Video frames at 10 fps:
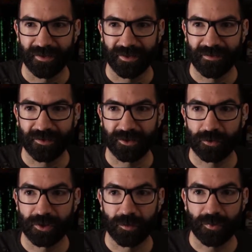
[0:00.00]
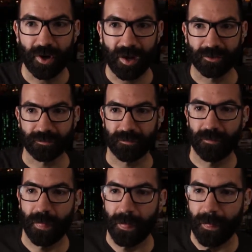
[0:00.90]
it's gonna create a problem.
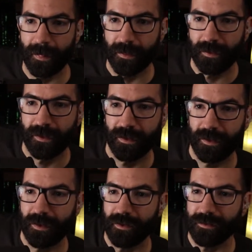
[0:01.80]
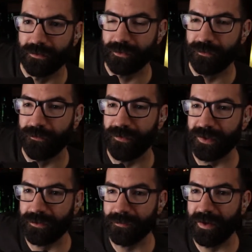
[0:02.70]
There's
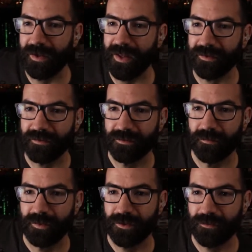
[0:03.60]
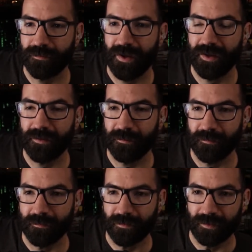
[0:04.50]
flicker in my lights because my
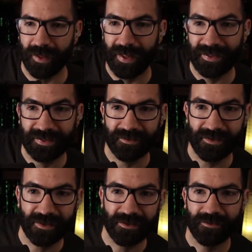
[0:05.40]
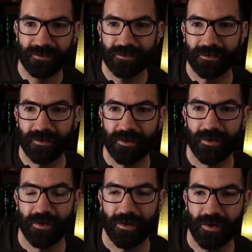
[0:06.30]
LEDs
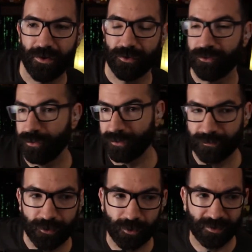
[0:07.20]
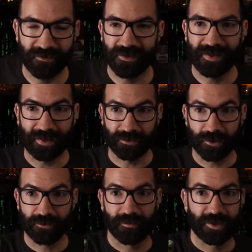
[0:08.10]
are a certain frequency that
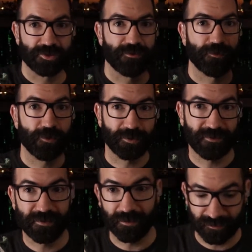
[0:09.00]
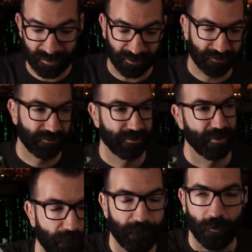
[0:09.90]
doesn't match the frequency of this.
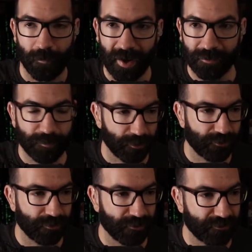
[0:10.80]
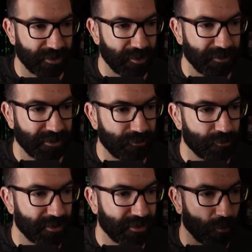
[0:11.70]
For my personal setup, I need to
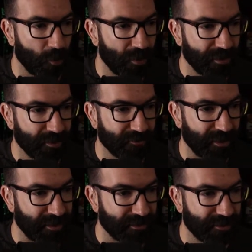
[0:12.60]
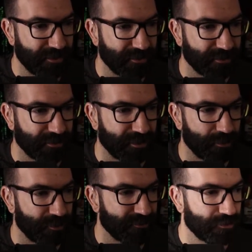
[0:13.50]
make it 1 out of 80, and then I
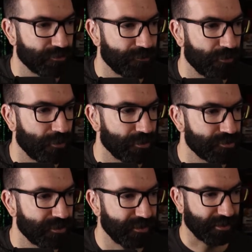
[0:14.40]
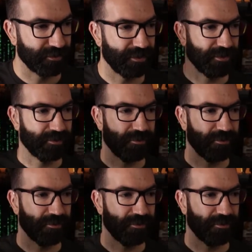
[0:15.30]
raise it to 400, and then